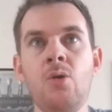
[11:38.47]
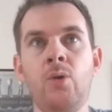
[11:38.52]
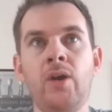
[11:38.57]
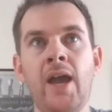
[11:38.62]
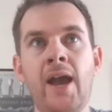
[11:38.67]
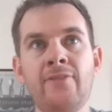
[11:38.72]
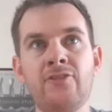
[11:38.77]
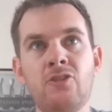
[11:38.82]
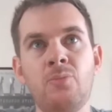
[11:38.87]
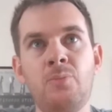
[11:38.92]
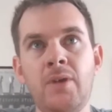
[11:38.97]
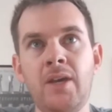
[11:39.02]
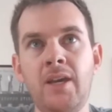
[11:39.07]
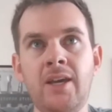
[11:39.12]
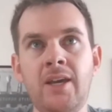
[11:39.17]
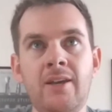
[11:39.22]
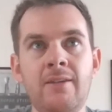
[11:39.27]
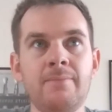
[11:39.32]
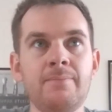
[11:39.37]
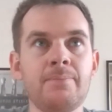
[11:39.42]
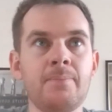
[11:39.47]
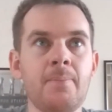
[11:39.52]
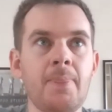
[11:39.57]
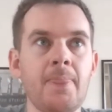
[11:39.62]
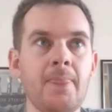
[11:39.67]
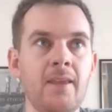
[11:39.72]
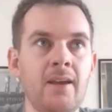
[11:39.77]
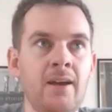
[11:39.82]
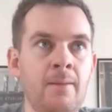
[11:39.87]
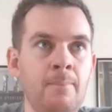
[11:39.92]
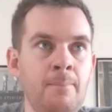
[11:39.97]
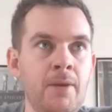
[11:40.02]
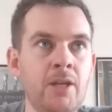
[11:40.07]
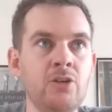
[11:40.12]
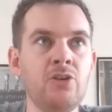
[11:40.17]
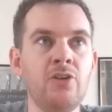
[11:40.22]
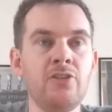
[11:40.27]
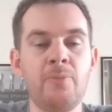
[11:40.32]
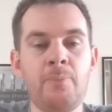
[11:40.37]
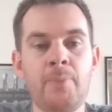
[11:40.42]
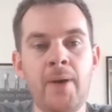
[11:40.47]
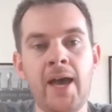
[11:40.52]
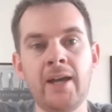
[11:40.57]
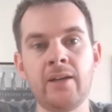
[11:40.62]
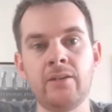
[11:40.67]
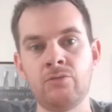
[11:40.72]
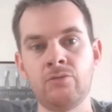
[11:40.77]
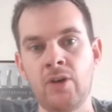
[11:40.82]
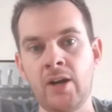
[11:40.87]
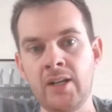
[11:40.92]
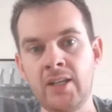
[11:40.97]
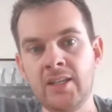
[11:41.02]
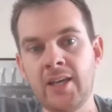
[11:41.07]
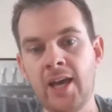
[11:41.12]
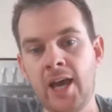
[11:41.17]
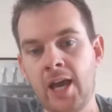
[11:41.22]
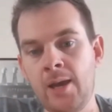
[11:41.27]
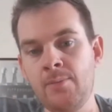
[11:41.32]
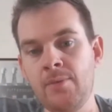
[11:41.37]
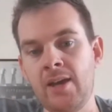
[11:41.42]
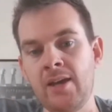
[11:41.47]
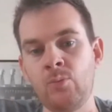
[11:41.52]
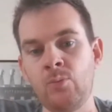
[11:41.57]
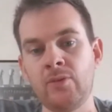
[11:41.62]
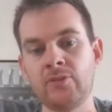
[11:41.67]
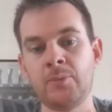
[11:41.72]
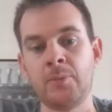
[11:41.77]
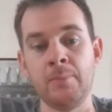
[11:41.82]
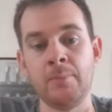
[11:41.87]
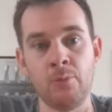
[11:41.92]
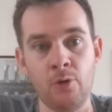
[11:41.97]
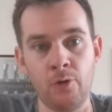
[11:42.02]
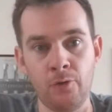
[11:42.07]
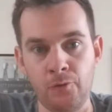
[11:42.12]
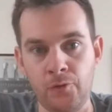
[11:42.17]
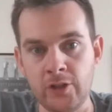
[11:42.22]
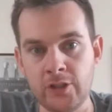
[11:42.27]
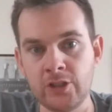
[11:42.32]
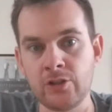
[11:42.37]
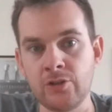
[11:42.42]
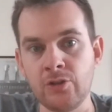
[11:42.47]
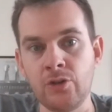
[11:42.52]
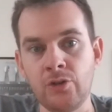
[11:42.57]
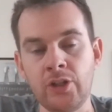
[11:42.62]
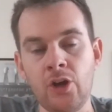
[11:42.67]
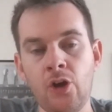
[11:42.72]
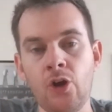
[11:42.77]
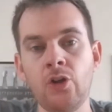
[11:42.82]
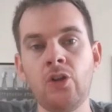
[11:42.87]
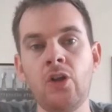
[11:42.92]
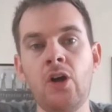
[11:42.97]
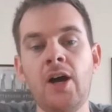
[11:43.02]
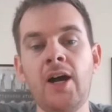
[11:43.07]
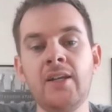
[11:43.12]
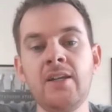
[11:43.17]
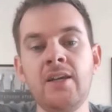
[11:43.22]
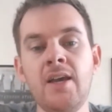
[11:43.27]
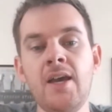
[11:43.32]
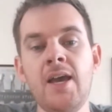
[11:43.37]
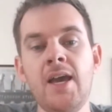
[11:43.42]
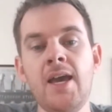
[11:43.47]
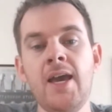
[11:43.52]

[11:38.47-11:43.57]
We have to be a middle of the pack running game and we have to be more physical on the O line.